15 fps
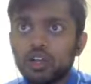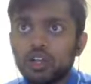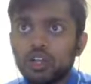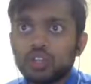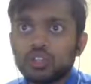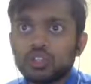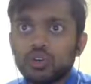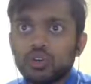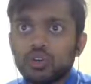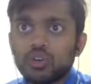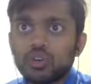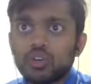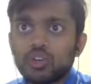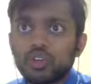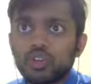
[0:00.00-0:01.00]
So
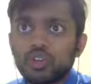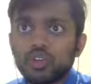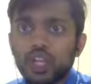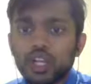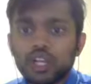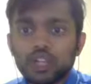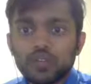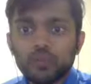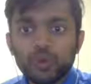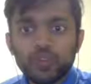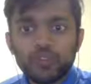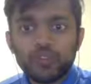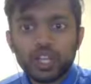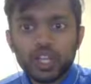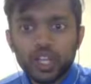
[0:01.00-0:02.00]
United were
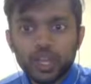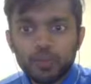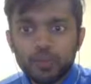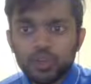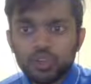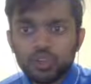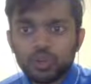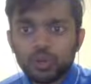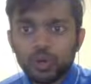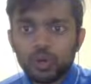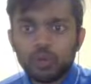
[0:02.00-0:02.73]
very laboured on the ball.